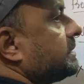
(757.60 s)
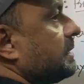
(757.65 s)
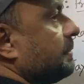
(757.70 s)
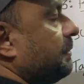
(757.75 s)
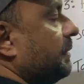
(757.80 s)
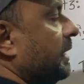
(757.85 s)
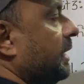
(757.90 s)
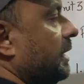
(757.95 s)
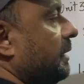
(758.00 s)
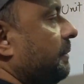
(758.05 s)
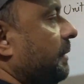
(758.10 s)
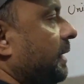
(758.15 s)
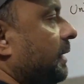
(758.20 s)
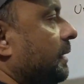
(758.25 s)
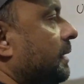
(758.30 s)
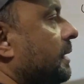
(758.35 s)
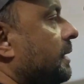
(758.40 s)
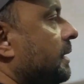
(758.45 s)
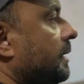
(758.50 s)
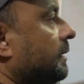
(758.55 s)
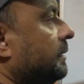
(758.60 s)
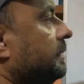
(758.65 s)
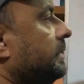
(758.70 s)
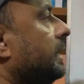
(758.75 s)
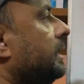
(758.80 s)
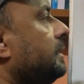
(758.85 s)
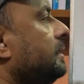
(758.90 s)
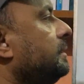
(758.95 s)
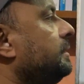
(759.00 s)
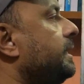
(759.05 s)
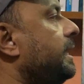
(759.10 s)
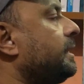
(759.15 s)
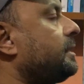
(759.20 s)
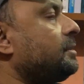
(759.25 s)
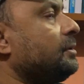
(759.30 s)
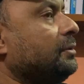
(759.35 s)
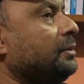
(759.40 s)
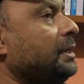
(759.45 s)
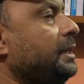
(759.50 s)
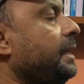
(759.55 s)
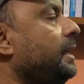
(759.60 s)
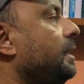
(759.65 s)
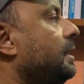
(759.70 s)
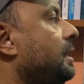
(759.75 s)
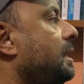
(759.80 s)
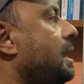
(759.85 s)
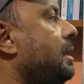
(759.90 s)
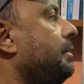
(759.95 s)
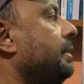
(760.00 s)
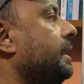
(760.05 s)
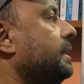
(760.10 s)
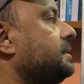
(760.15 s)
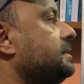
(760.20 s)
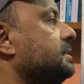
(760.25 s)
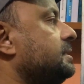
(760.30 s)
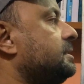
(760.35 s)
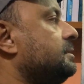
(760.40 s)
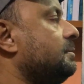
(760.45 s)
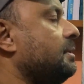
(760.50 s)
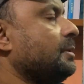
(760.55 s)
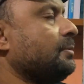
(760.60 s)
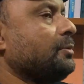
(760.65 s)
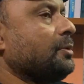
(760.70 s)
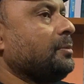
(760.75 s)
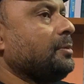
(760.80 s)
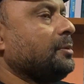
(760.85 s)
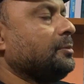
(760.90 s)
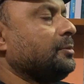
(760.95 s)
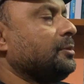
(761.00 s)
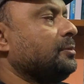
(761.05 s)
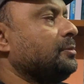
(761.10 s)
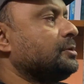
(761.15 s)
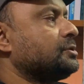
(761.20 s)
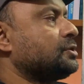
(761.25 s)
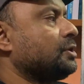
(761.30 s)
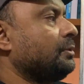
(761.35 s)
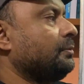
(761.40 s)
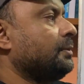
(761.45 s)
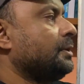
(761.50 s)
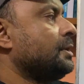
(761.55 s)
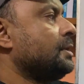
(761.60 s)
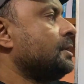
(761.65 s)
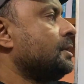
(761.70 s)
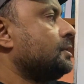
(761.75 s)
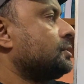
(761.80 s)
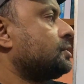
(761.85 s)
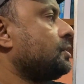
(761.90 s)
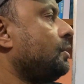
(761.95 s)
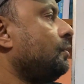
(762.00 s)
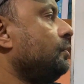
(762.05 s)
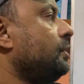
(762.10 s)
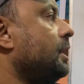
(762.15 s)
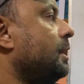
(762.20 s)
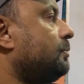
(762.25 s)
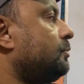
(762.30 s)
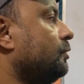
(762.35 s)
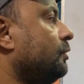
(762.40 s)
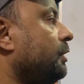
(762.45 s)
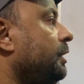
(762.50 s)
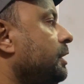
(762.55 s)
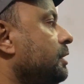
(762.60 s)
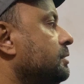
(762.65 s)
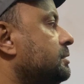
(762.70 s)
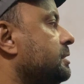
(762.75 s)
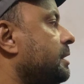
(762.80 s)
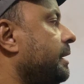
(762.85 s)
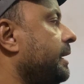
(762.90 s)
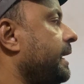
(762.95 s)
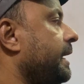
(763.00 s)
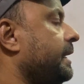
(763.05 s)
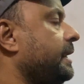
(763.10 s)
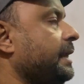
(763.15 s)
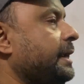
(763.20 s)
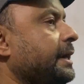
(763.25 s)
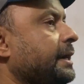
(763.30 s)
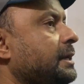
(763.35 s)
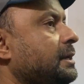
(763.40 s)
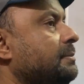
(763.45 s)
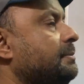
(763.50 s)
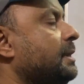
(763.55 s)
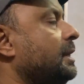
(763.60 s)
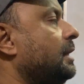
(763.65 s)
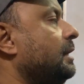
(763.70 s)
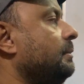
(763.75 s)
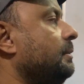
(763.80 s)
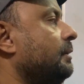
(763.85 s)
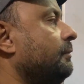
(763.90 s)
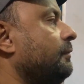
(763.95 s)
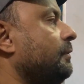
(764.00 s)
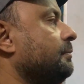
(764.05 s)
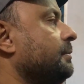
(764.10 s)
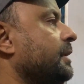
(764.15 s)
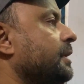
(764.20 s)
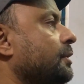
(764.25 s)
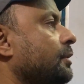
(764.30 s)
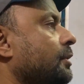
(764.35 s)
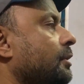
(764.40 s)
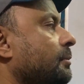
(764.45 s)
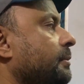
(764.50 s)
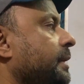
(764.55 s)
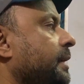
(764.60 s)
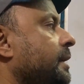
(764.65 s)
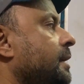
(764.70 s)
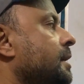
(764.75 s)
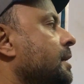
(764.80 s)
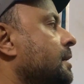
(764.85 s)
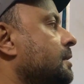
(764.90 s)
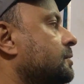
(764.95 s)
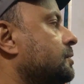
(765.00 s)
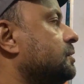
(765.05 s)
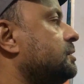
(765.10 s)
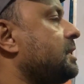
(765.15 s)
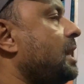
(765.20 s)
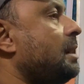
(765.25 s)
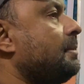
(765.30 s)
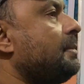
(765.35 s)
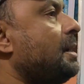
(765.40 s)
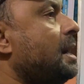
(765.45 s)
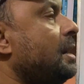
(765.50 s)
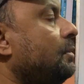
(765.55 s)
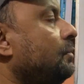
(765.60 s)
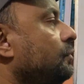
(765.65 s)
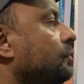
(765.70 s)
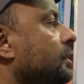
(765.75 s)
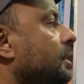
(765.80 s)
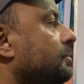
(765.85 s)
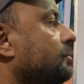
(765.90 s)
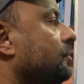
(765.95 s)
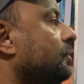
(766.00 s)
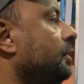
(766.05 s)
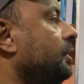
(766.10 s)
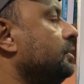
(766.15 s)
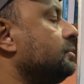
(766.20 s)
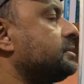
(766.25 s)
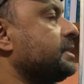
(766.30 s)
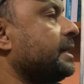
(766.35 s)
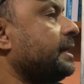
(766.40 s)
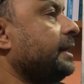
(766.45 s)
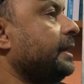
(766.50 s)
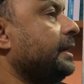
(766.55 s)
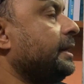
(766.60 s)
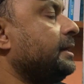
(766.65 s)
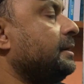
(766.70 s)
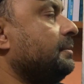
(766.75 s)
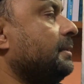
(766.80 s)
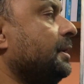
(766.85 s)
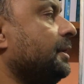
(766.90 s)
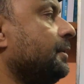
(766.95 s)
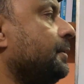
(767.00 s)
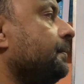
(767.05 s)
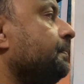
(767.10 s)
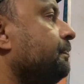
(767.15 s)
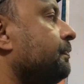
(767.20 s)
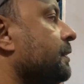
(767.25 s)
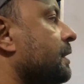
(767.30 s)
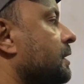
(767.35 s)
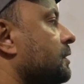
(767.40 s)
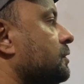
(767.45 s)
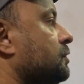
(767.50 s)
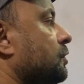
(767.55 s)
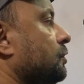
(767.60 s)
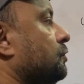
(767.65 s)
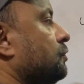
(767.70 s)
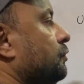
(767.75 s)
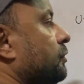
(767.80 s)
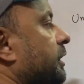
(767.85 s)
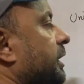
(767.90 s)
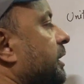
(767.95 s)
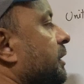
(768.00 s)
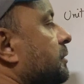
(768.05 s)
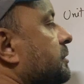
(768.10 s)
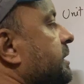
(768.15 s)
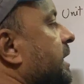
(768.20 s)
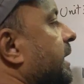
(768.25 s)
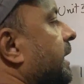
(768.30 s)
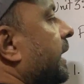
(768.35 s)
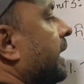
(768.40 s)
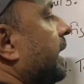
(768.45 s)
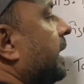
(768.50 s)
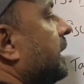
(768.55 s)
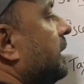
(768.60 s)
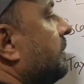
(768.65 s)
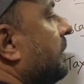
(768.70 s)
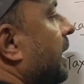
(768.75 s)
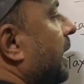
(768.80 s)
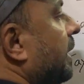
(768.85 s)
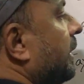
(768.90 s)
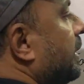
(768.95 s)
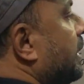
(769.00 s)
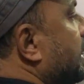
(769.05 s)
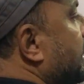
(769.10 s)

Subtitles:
supply level. That only our excess demand problem will be solved. So we have to reduce our aggregate demand level from the economy. So somehow we have to reduce aggregate demand. So to reduce aggregate demand,